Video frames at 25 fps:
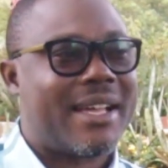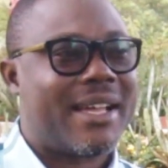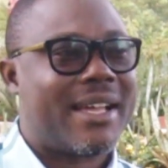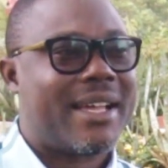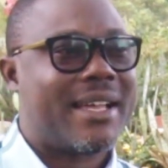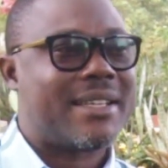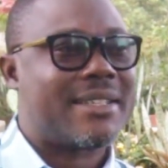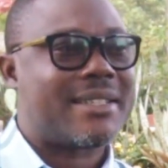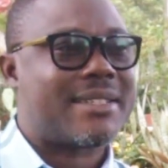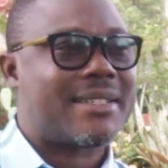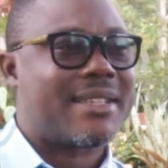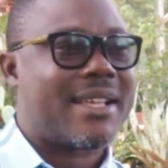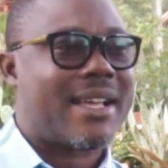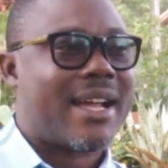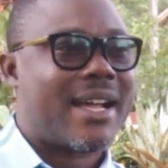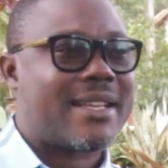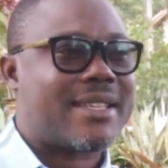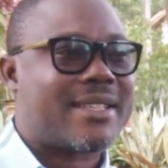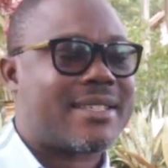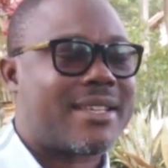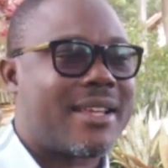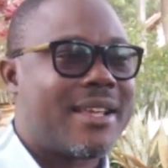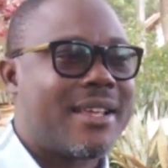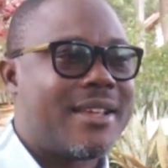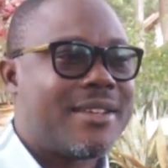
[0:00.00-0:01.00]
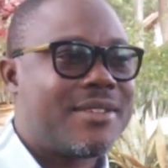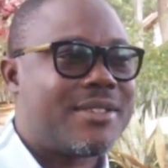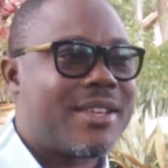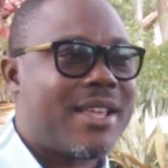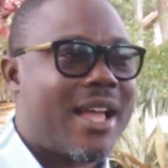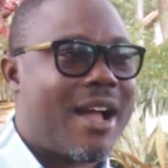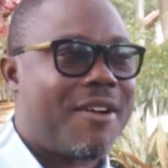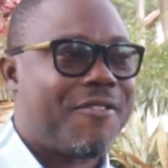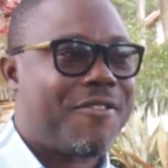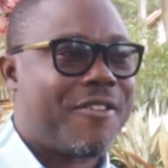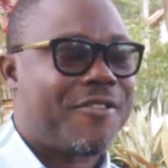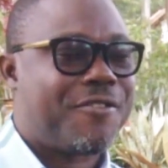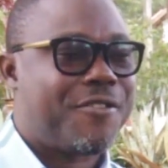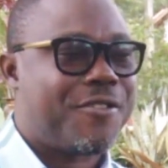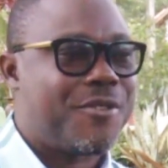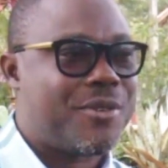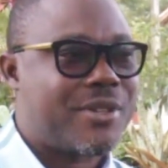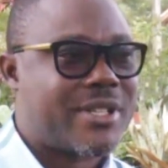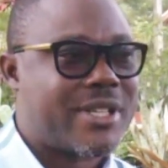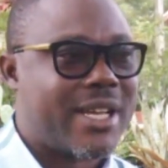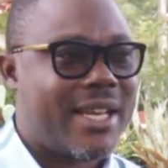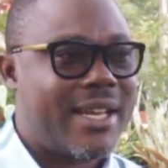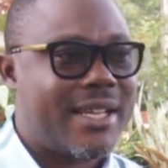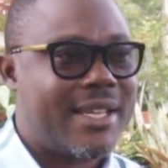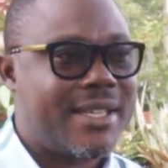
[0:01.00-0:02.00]
is that, I have a few
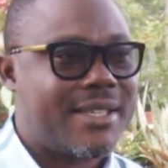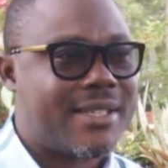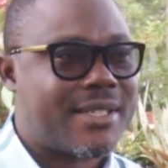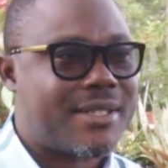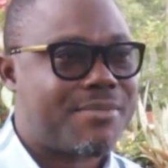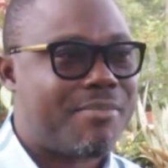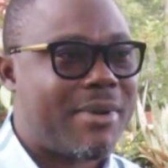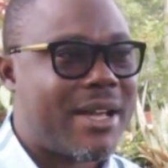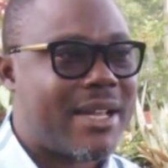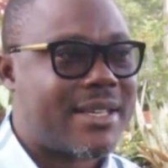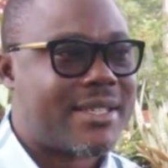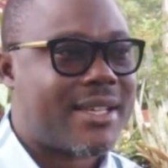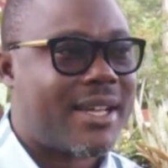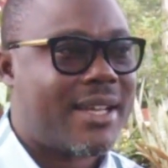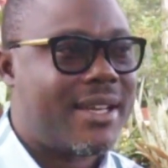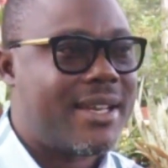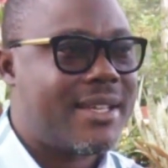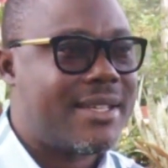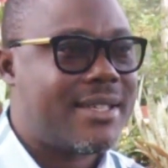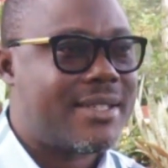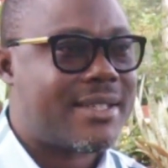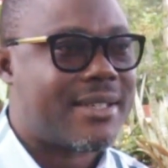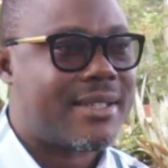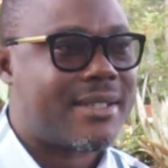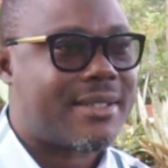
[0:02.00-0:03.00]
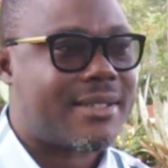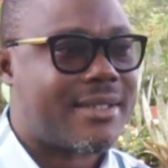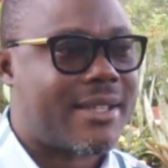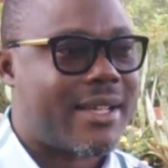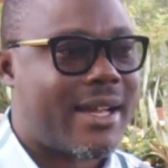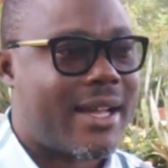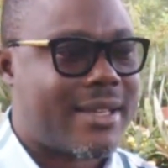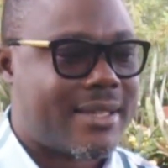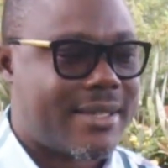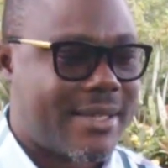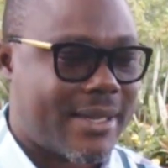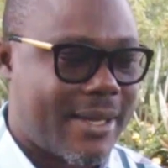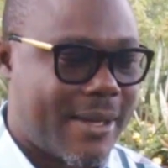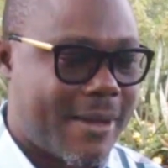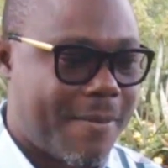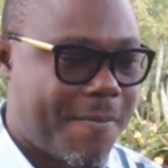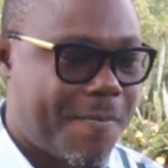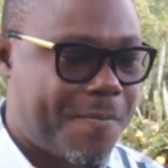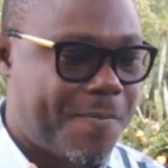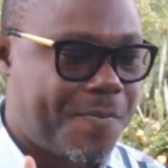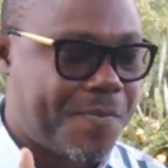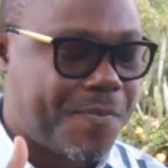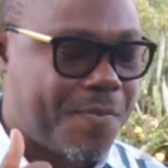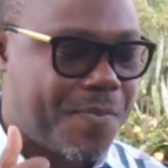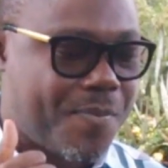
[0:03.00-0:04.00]
challenges. My challenge is that
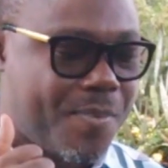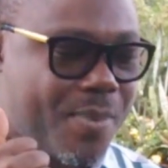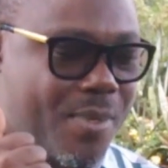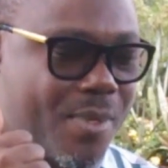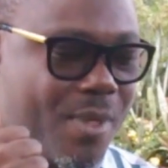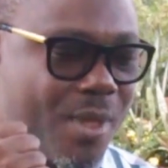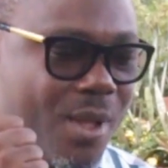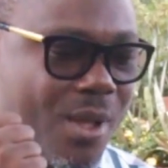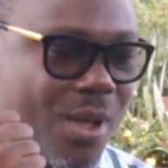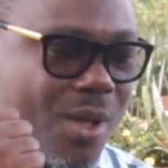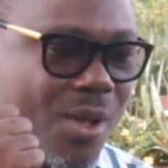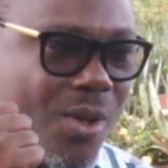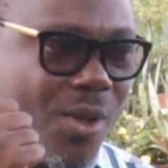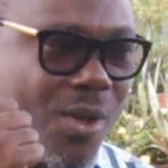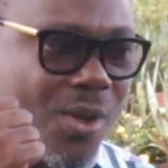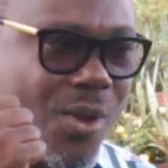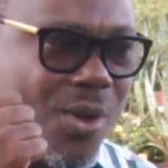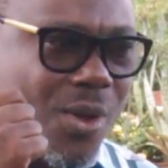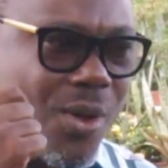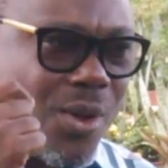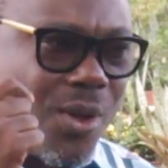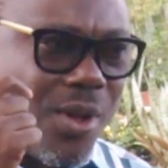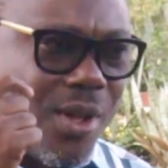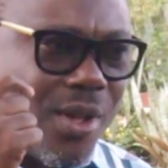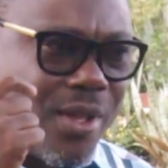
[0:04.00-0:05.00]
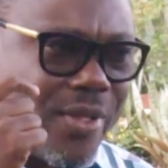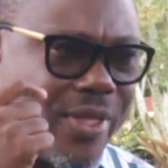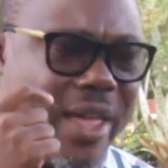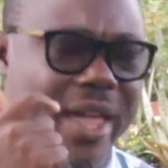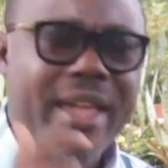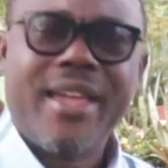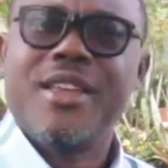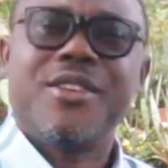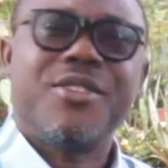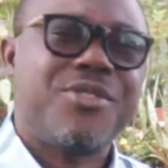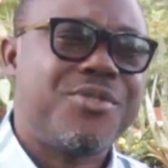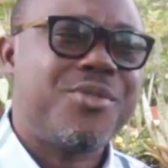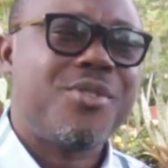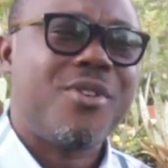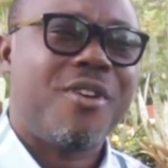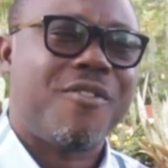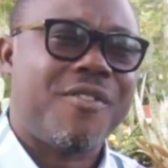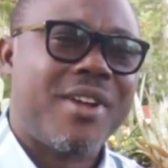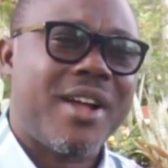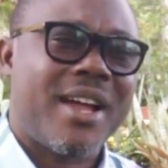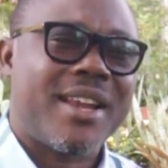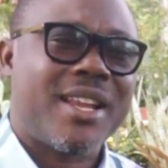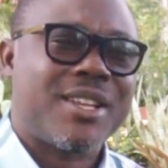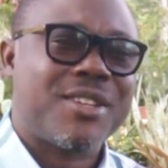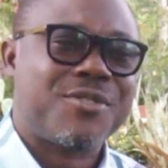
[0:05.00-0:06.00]
the history of
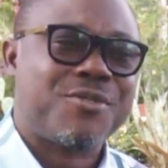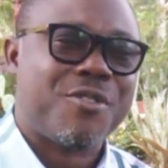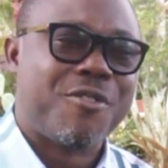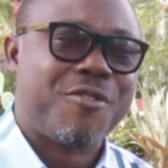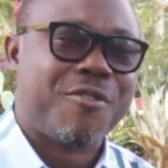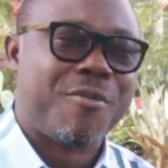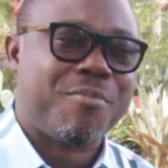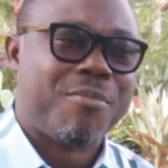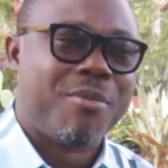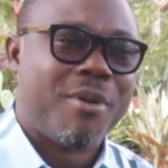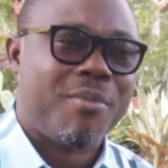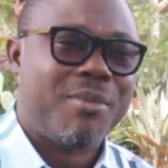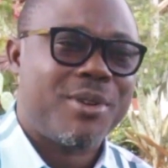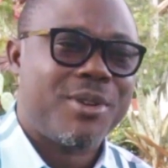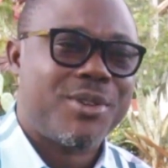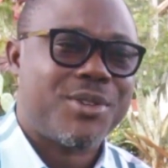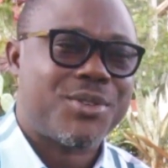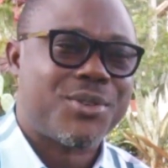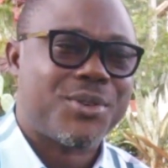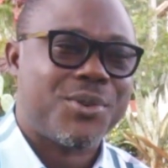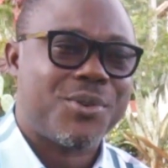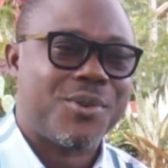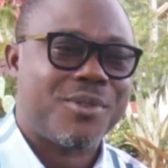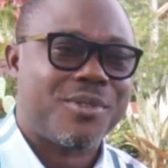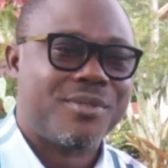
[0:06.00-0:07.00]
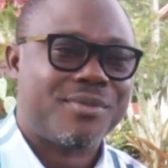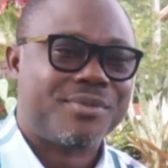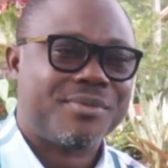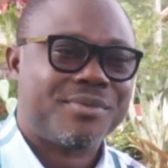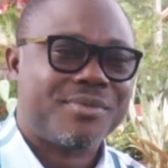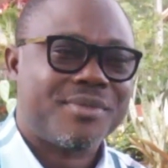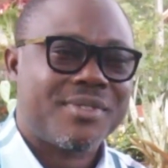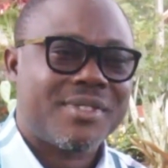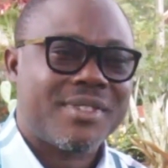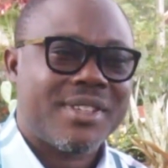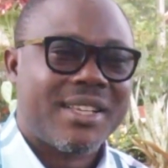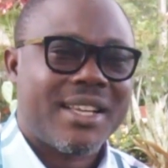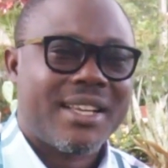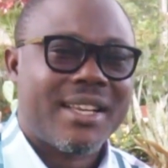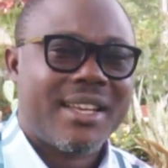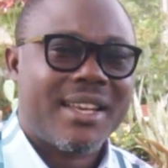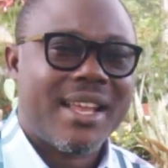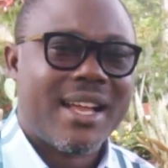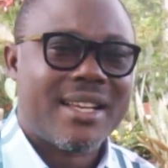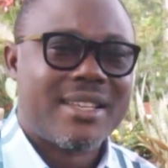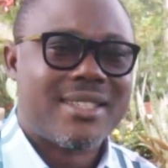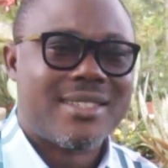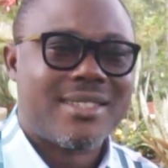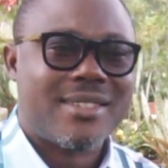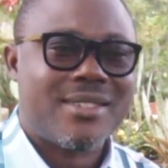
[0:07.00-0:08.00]
Ghana's Fourth Republic show
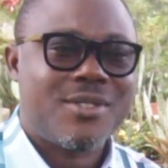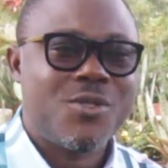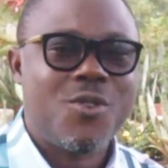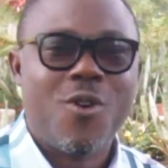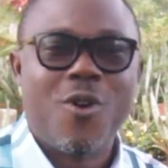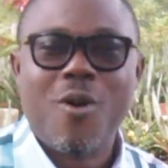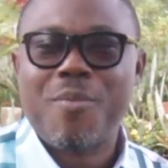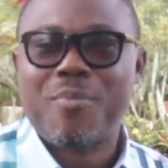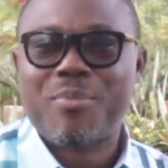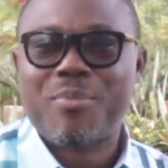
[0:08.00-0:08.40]
that no